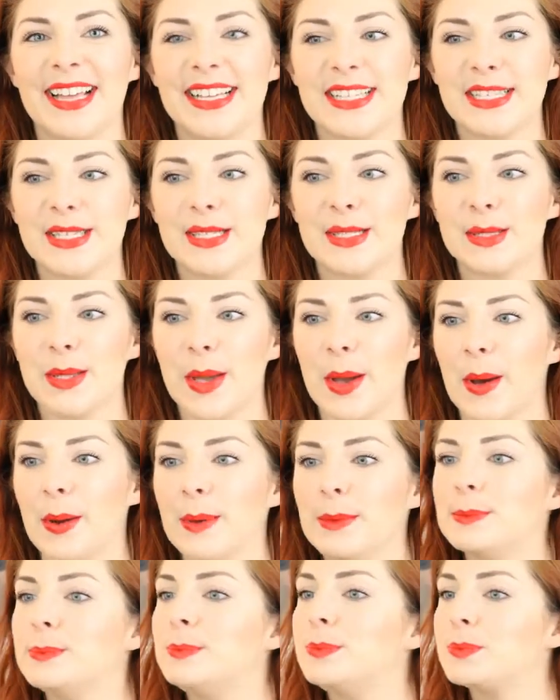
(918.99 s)

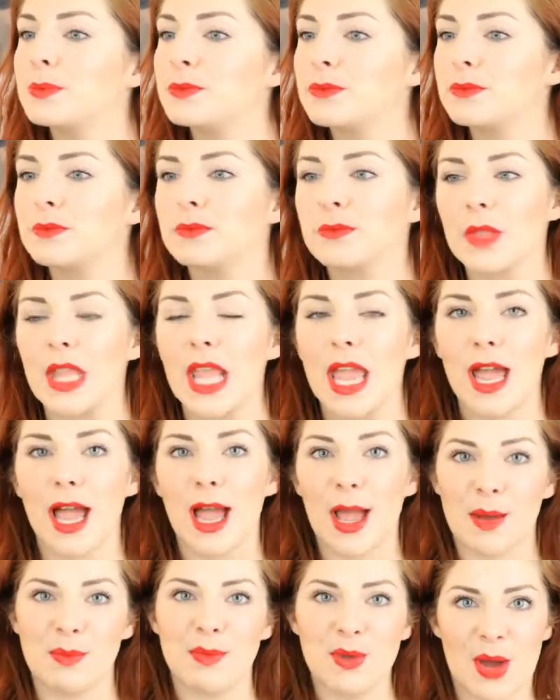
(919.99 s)
So,
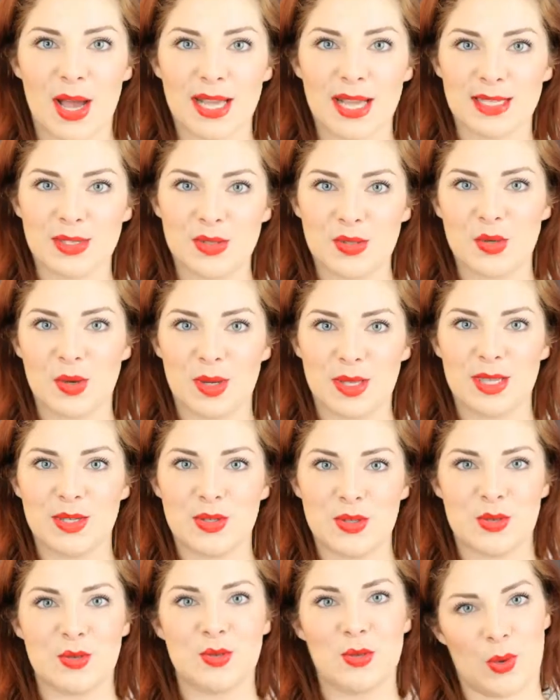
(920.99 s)
I hope you guys enjoyed
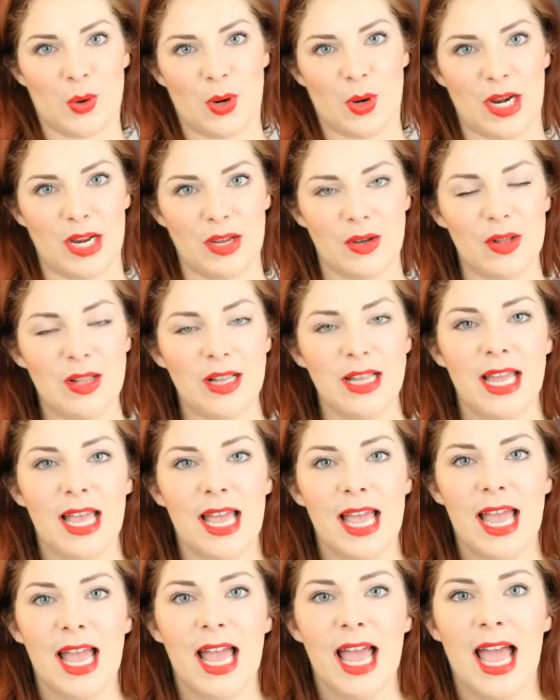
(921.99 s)
this tutorial.
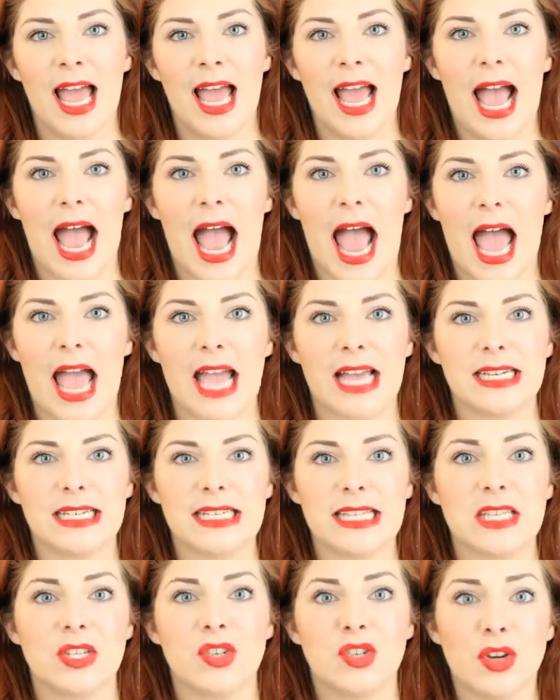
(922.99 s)

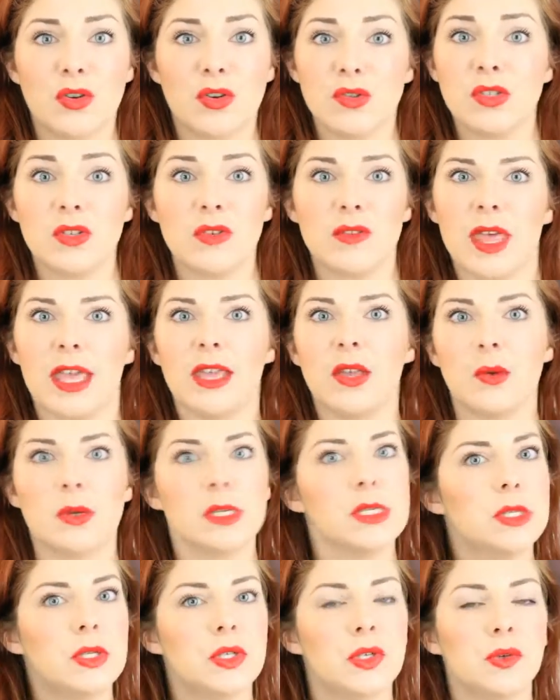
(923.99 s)
And this shows you that you
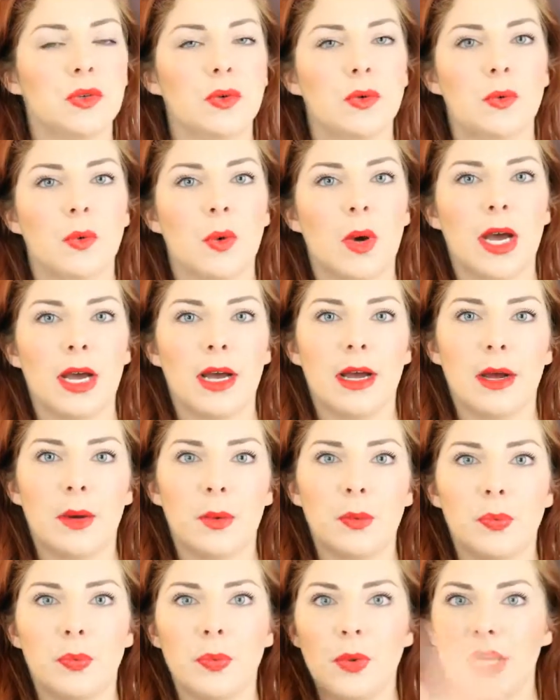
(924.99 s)
can do
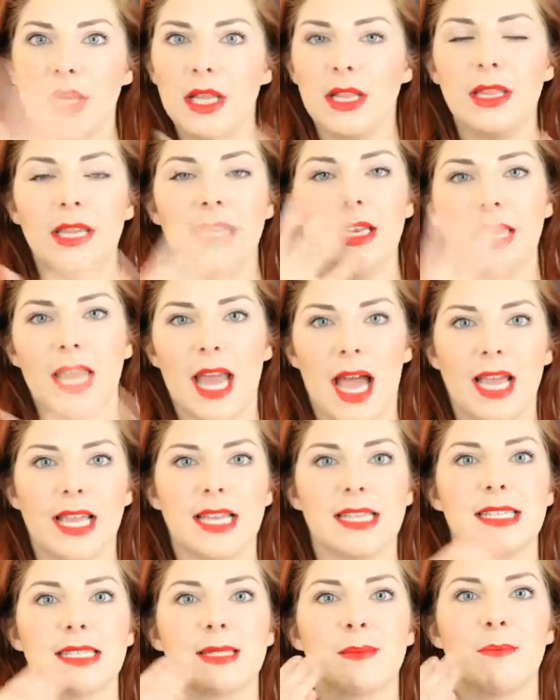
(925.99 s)
a really
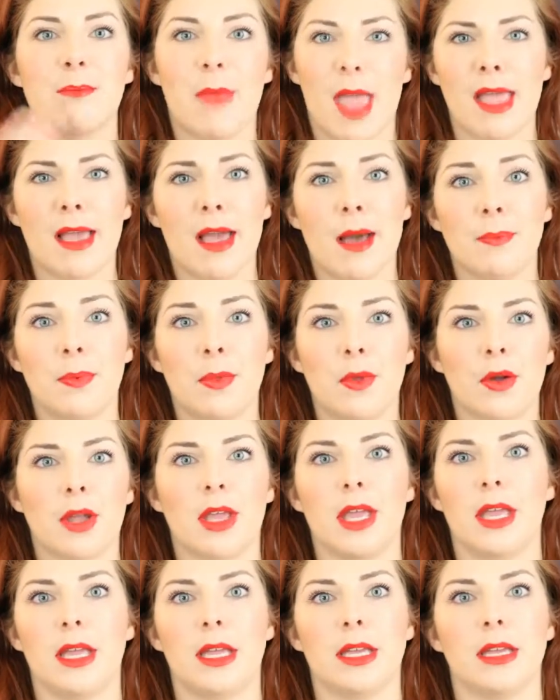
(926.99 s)
nice makeup
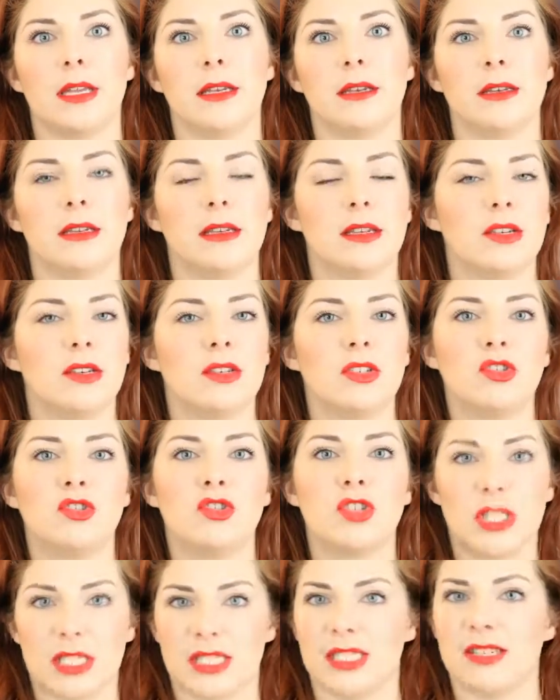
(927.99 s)
look in
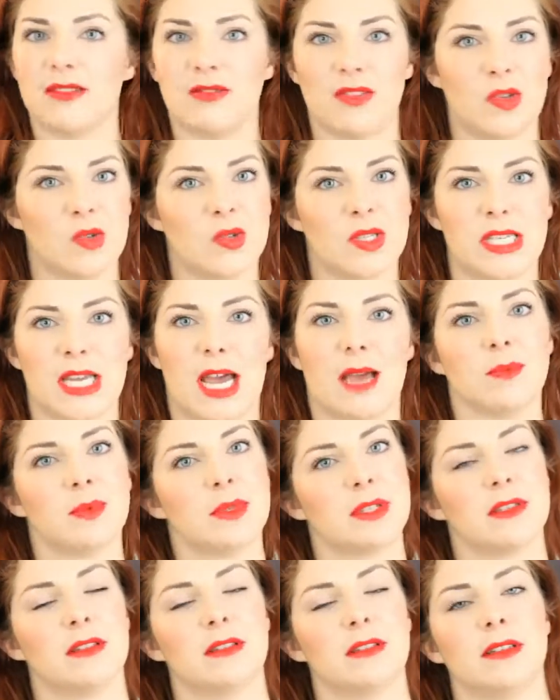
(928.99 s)
just a few
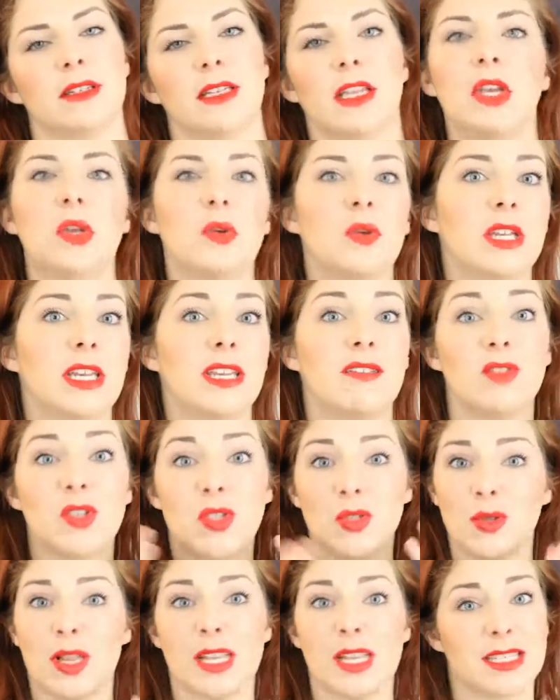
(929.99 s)
steps. And you can even
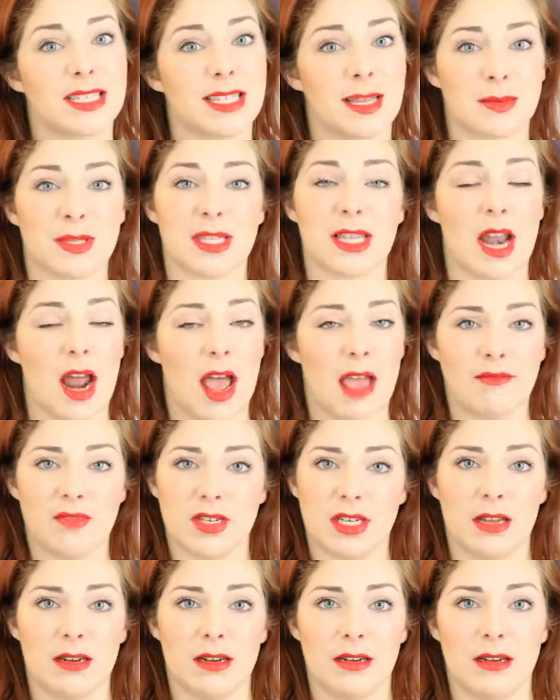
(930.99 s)
do less steps than I've
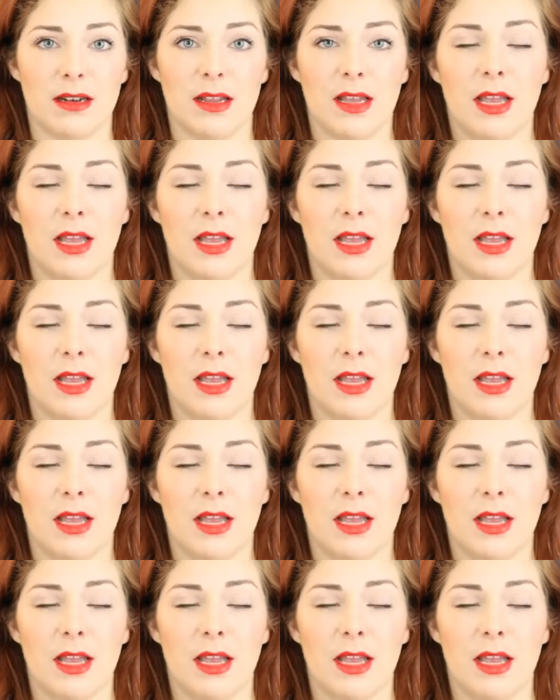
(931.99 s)
done.